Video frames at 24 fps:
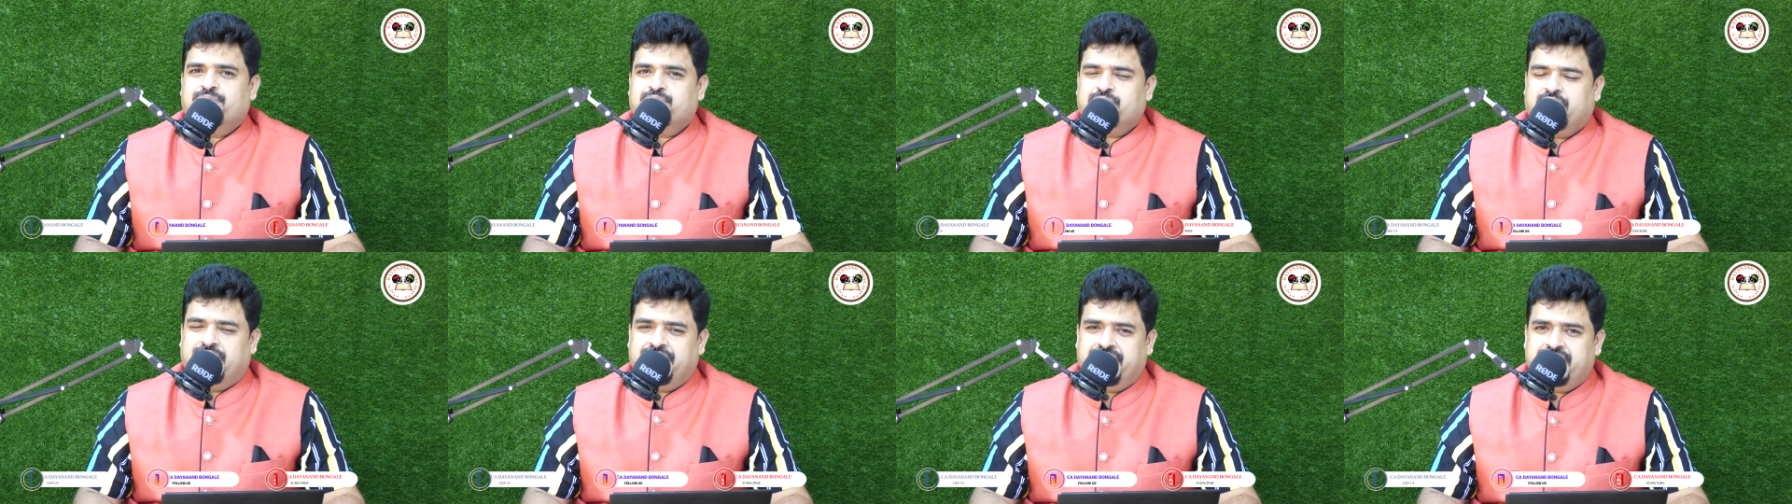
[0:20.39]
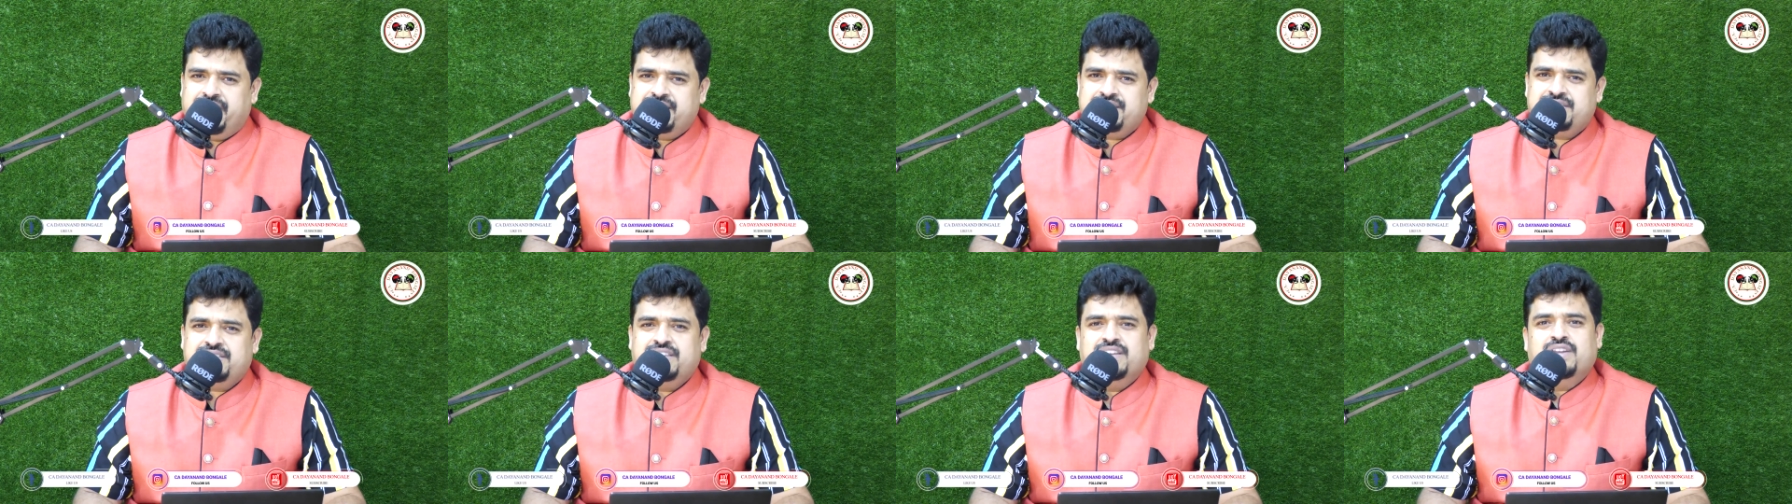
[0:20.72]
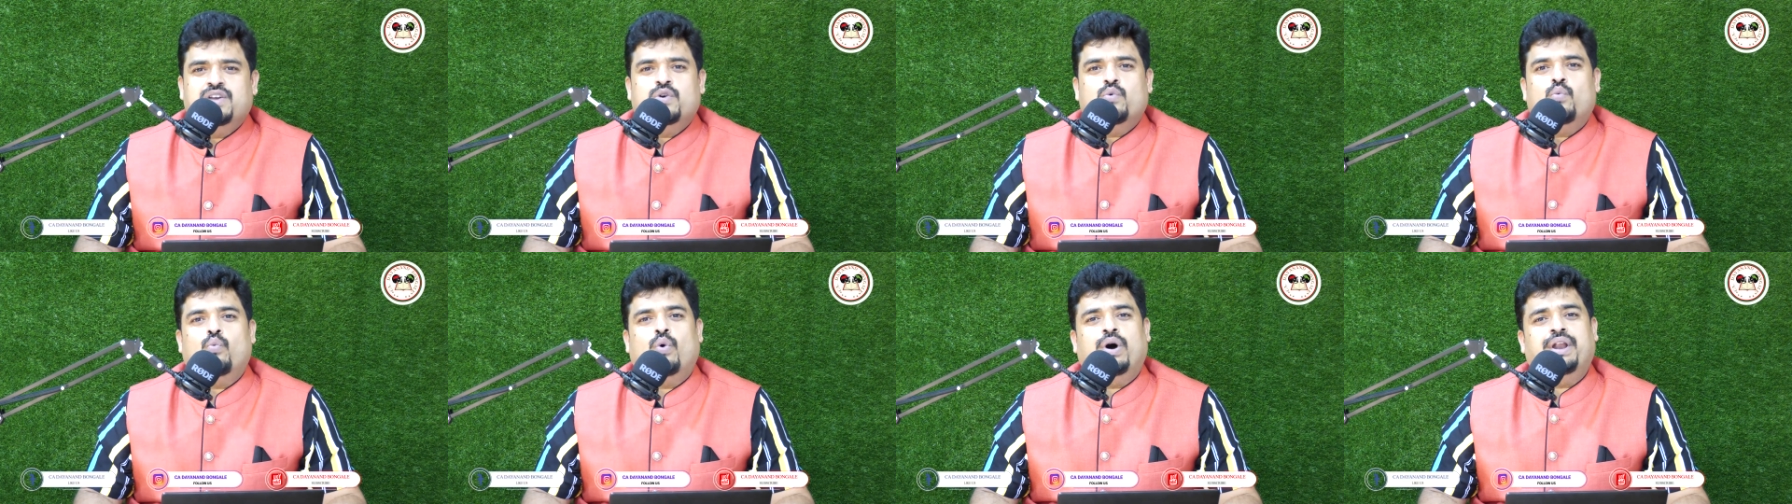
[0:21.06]
That is,
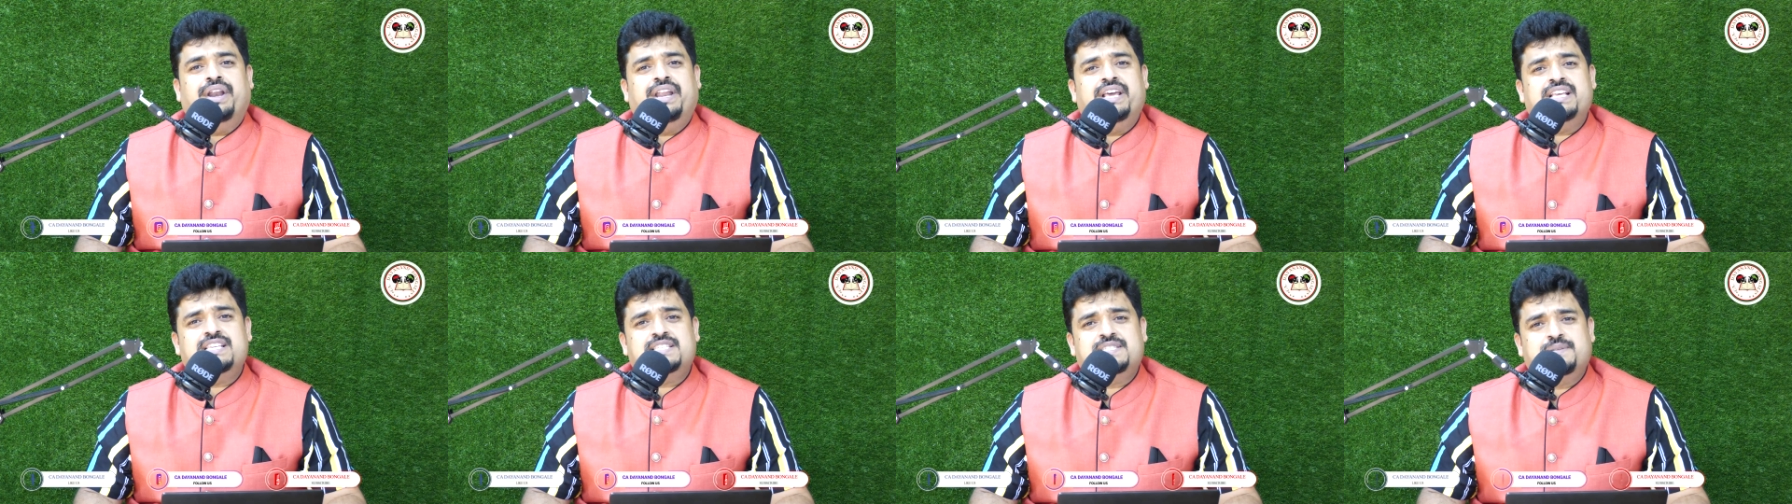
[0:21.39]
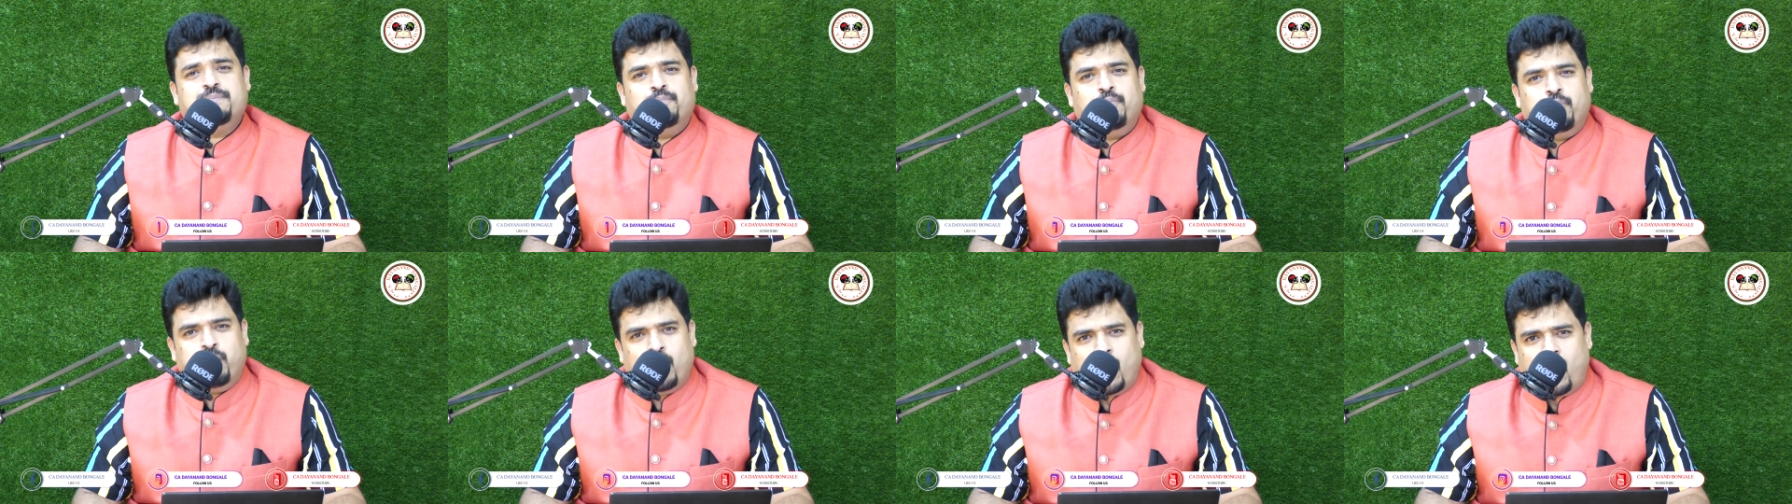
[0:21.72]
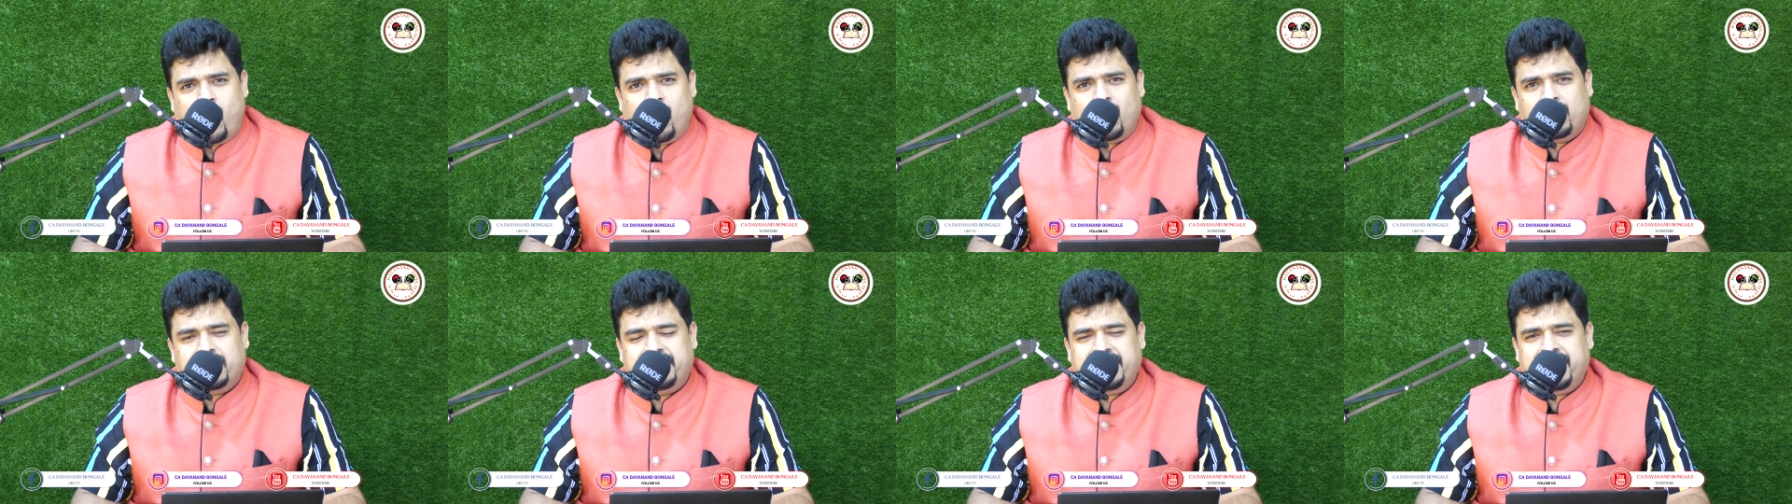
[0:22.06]
one is
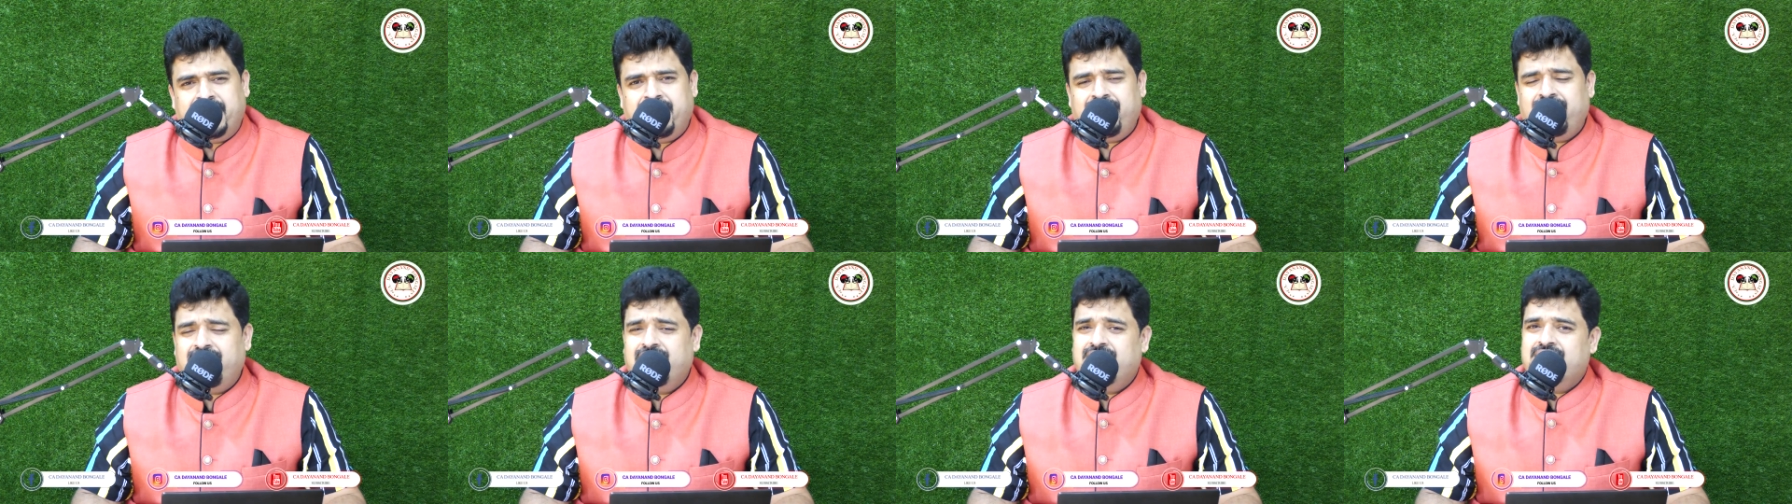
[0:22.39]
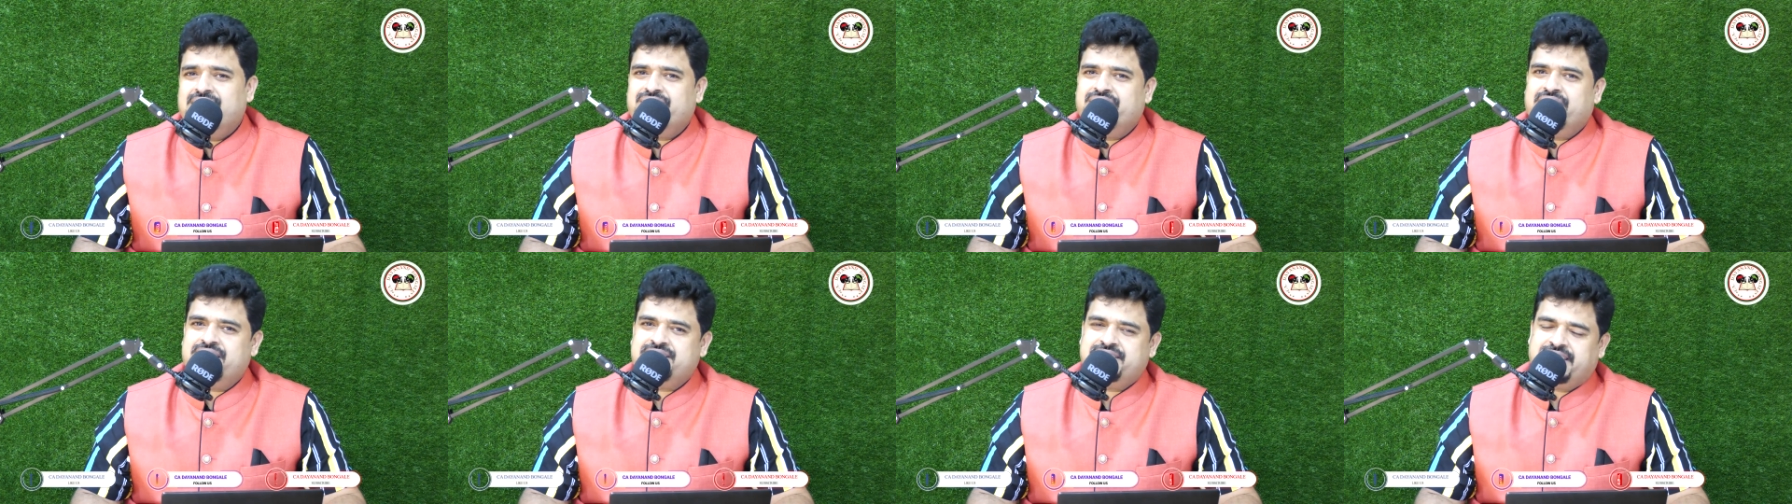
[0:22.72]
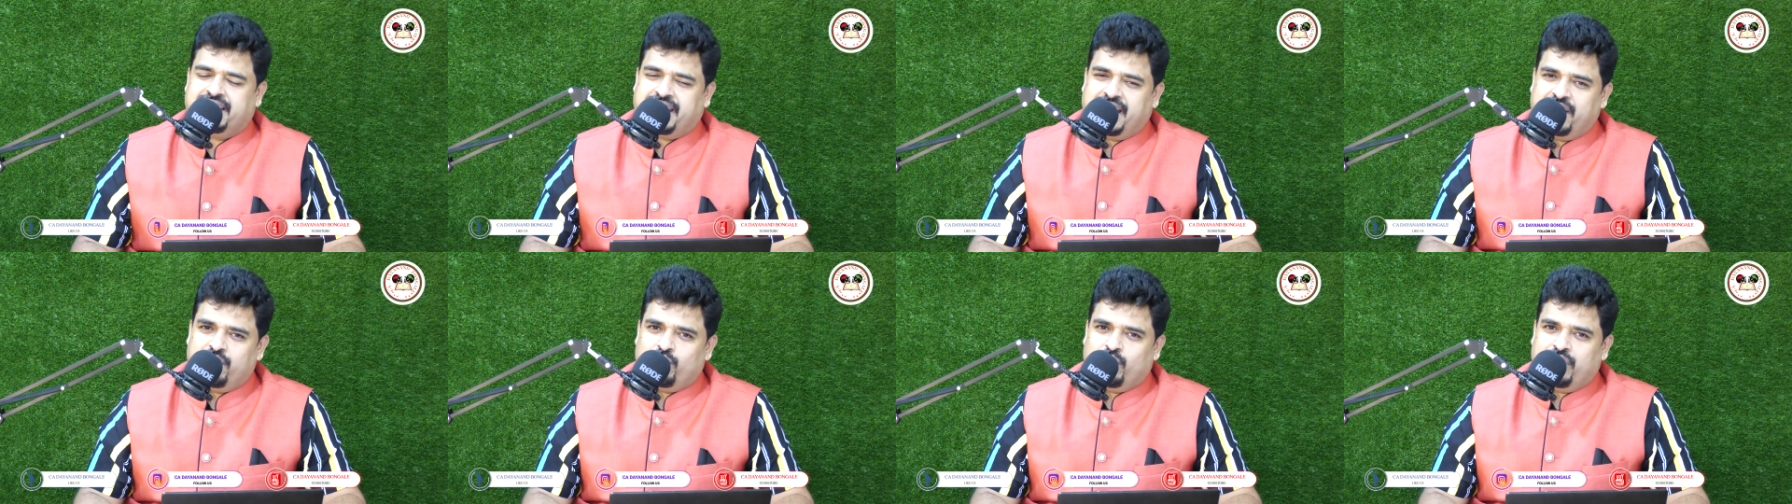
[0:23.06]
block deal, the
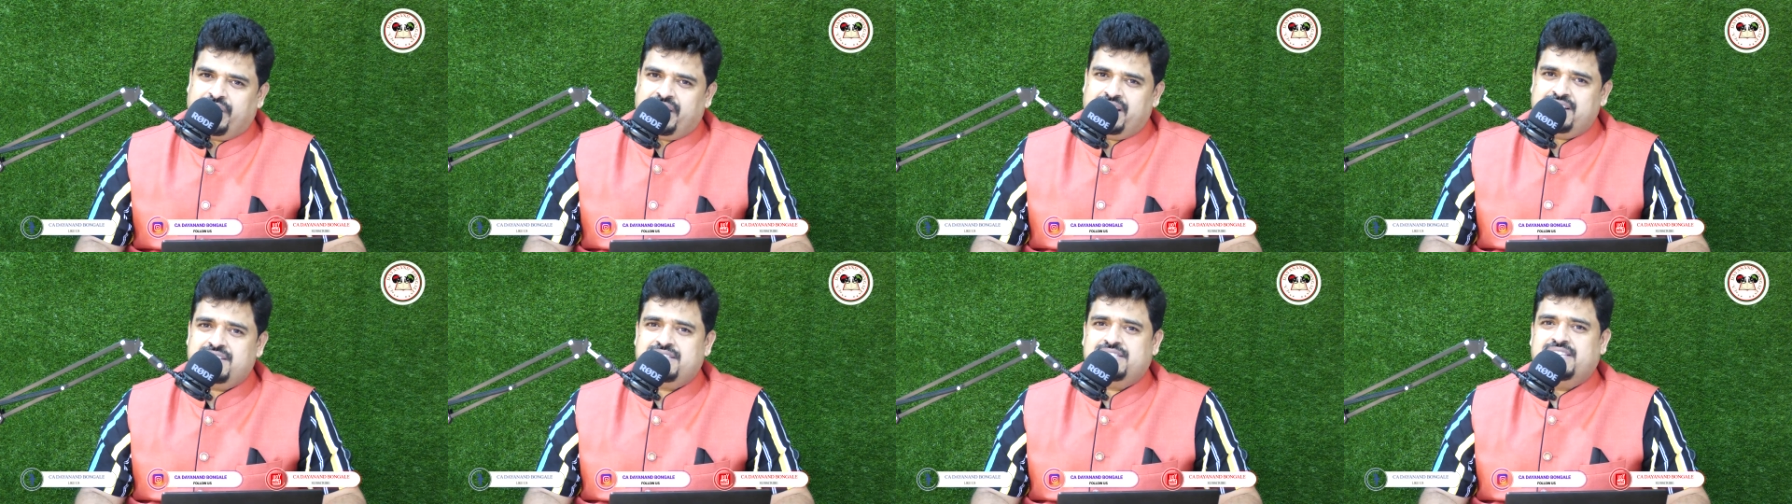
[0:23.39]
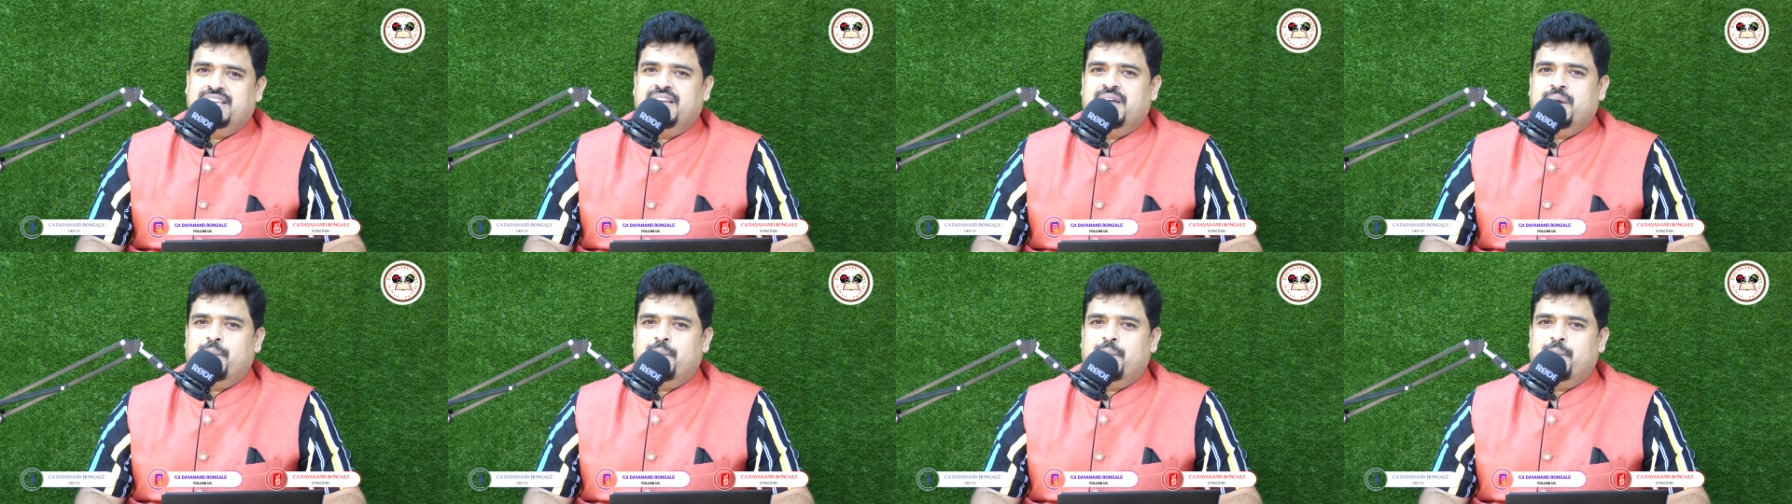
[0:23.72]
second one is